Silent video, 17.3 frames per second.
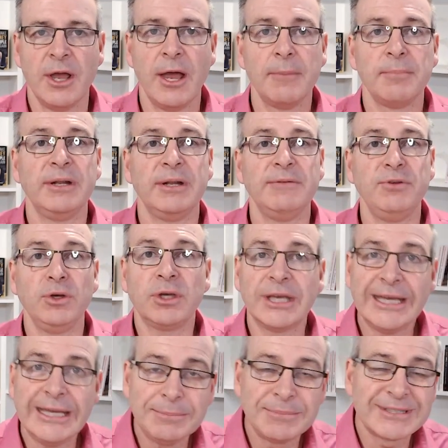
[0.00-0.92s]
But if you
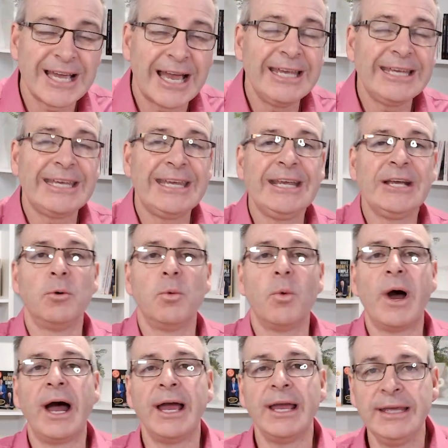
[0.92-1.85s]
keep taking
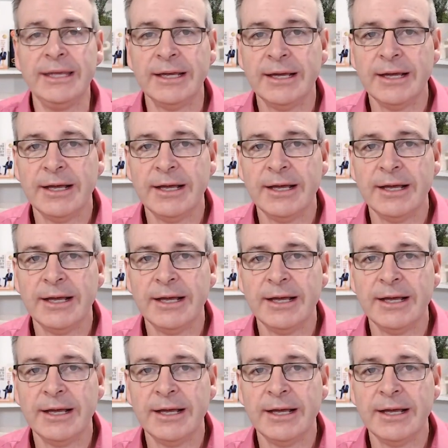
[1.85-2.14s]
away